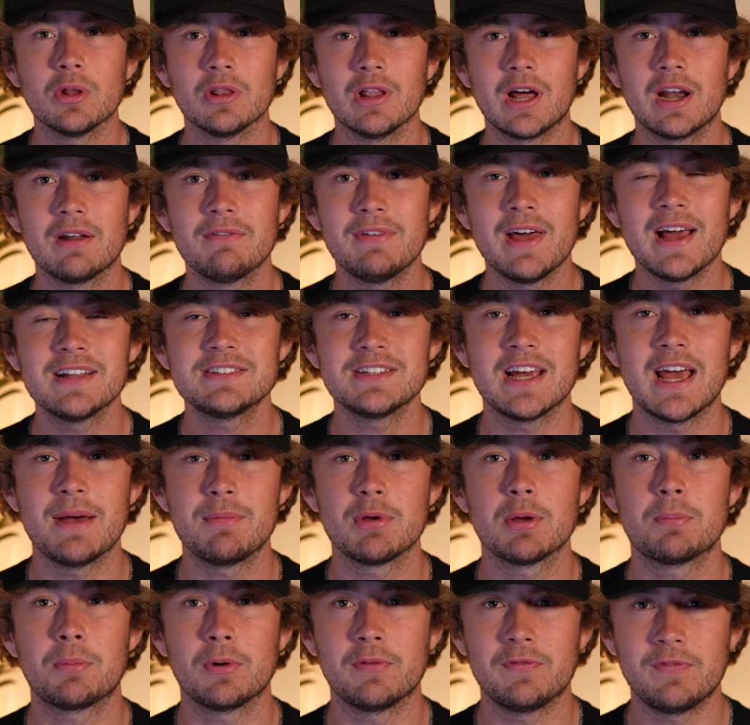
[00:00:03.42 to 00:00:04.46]
a lot of that to
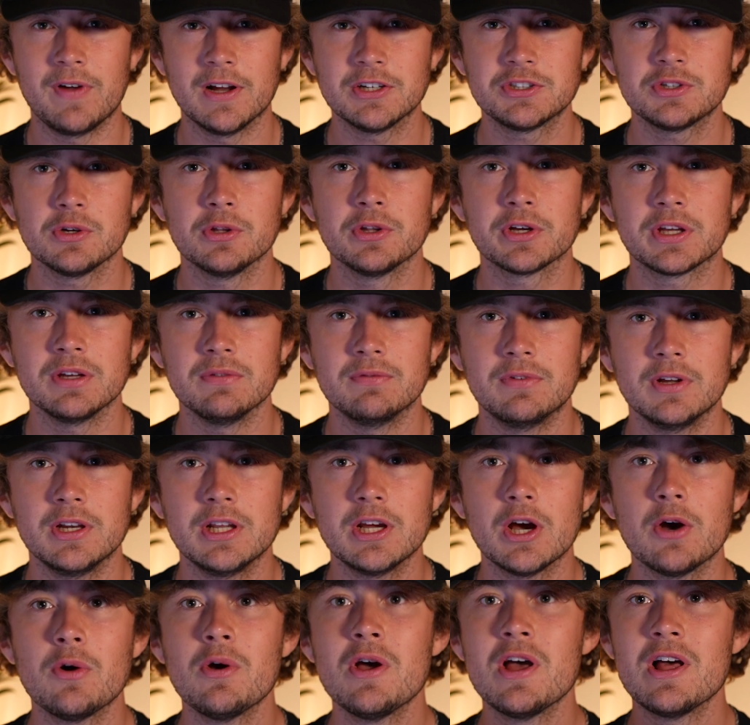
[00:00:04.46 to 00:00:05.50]
having a professional looking
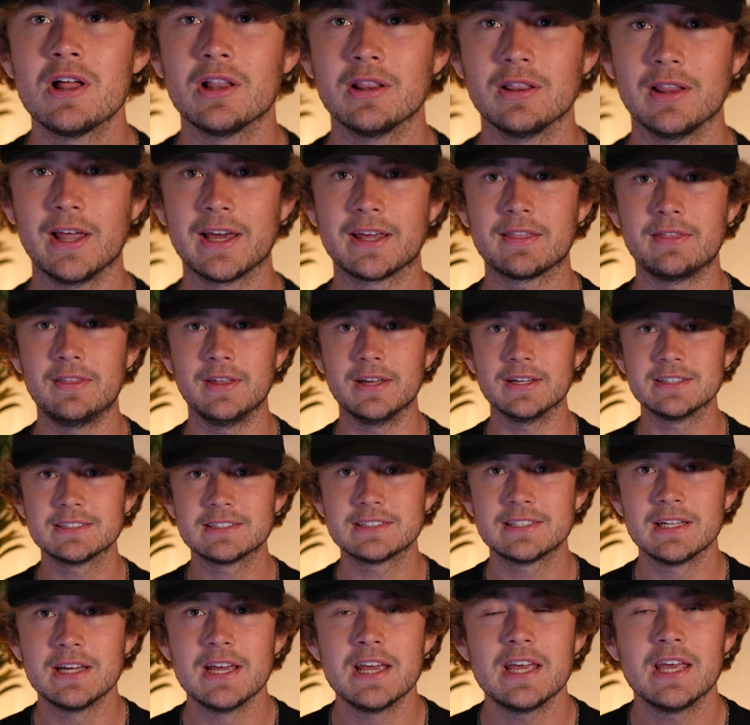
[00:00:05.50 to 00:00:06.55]
video like
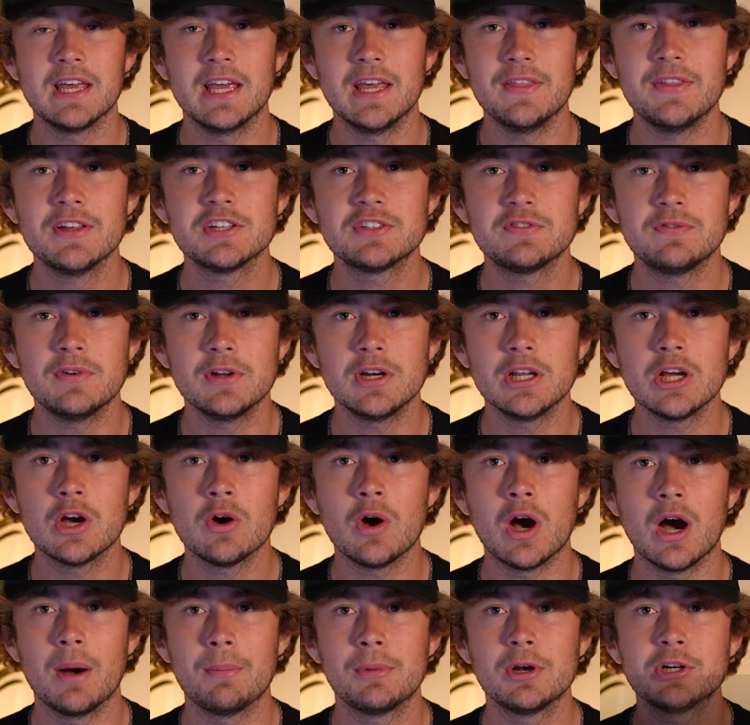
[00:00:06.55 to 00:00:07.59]
this. In this
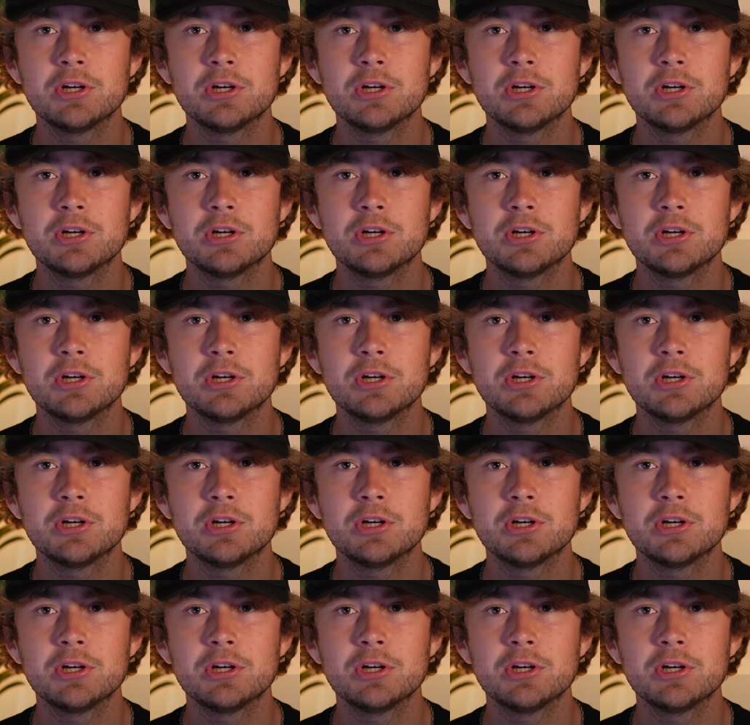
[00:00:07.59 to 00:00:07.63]
video, I'm